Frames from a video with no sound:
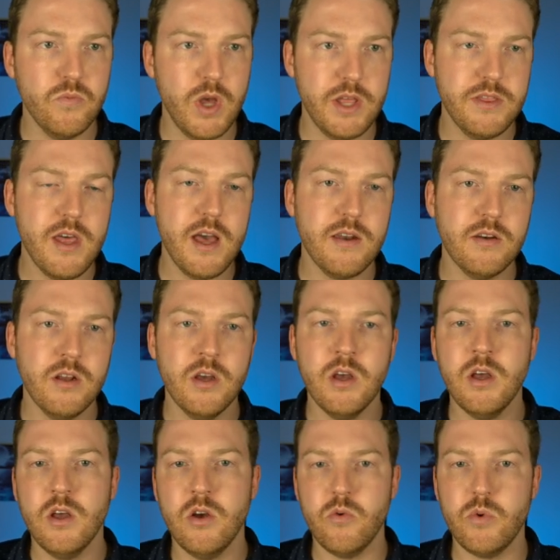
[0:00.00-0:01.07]
And then
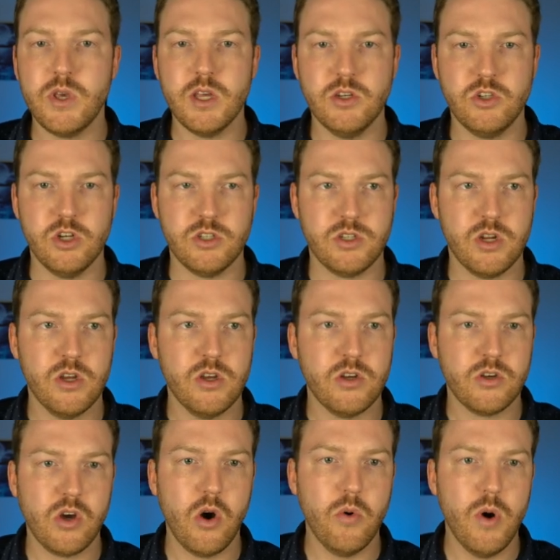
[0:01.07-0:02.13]
we can just
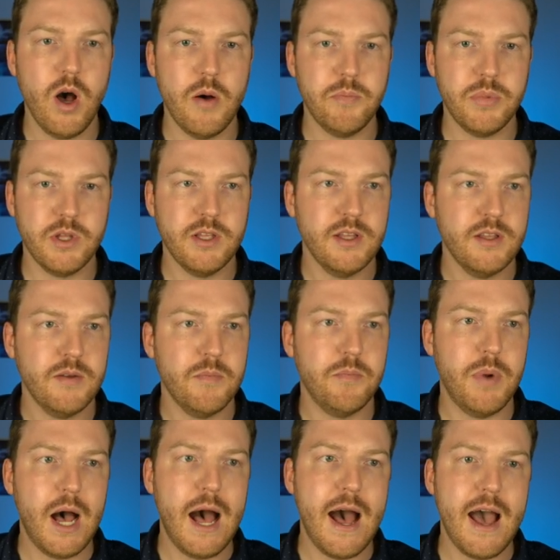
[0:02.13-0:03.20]
go up
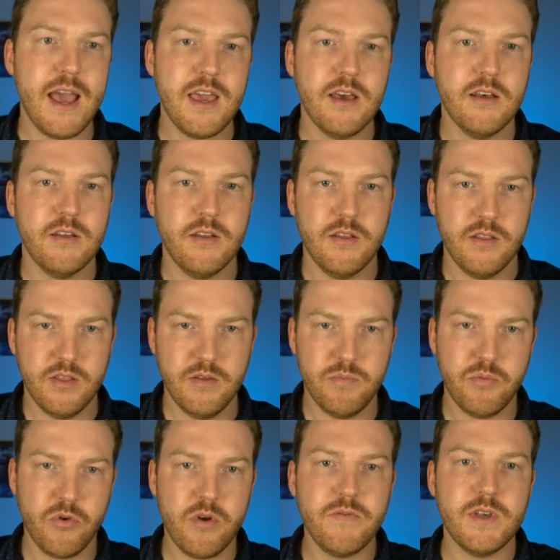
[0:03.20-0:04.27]
by the
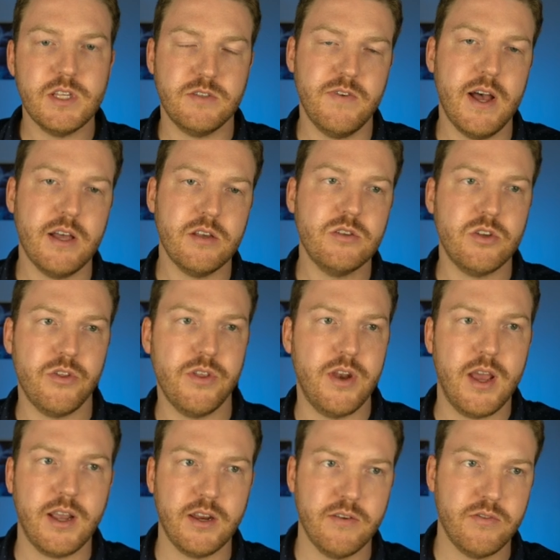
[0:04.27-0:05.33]
previous value, so the
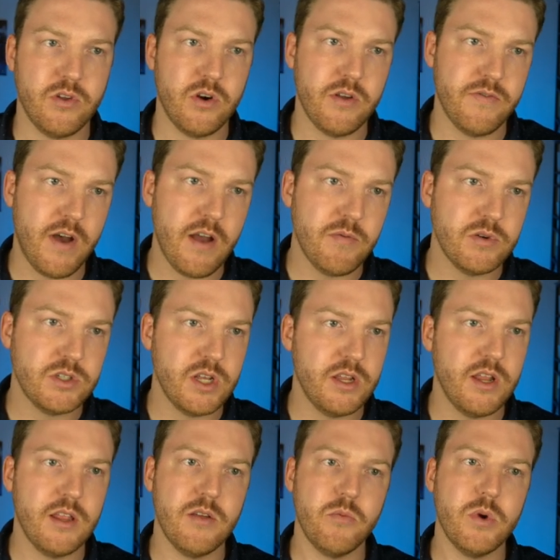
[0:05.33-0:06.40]
negative
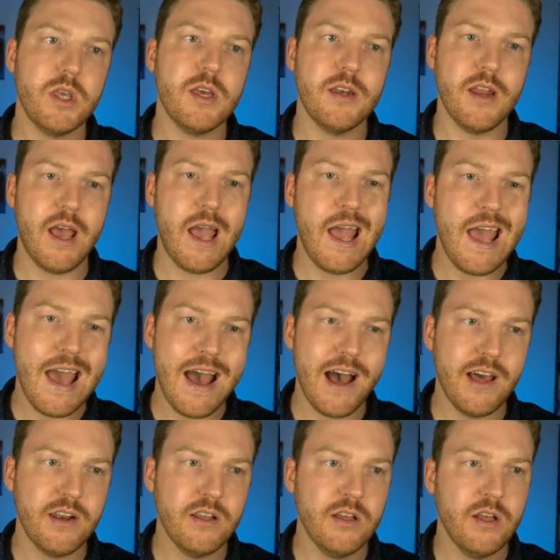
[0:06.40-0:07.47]
35%, and then we can
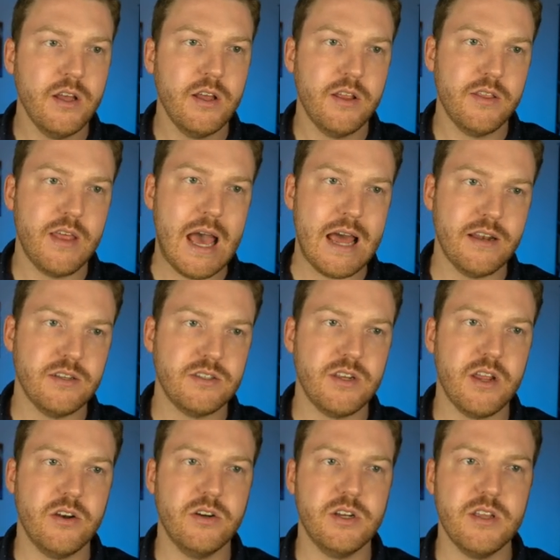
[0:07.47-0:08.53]
add that
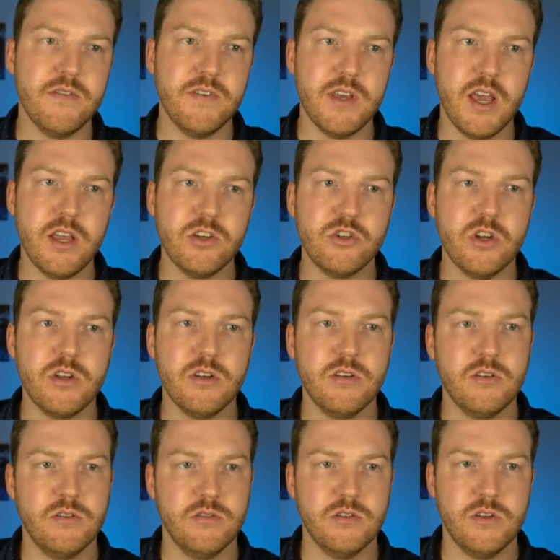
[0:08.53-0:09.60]
standard deviation
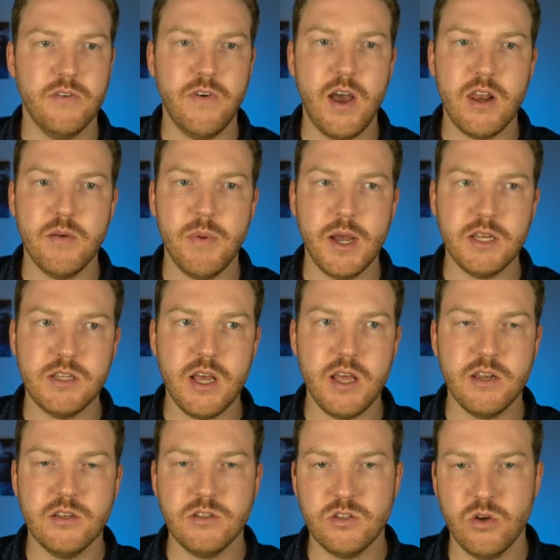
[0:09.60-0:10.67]
divided by
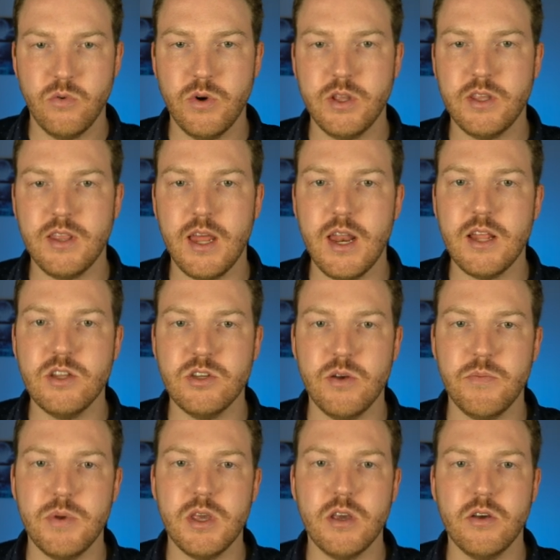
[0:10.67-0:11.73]
10. So really that ends
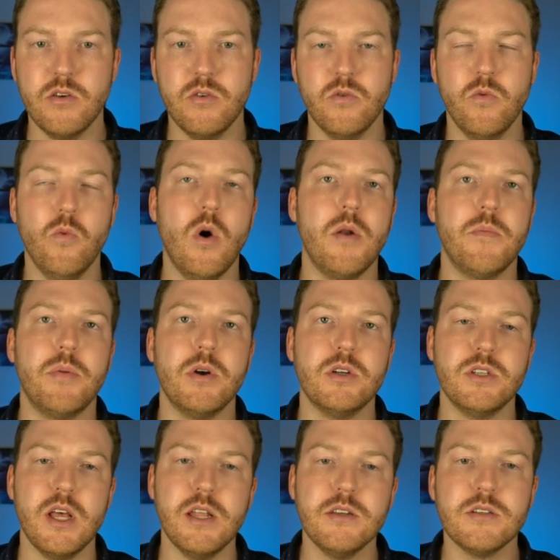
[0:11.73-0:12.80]
up being
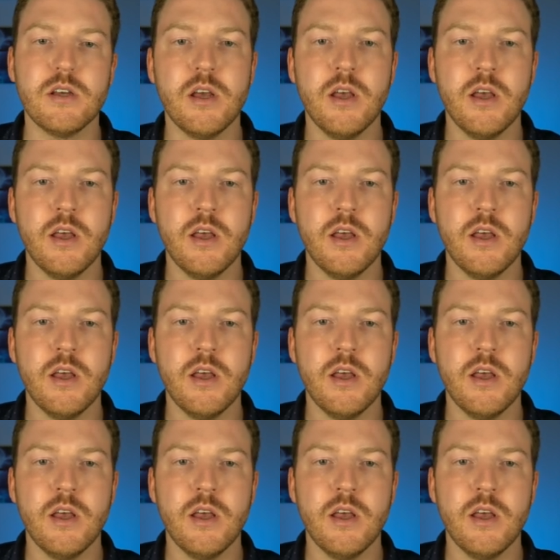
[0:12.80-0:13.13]
1%.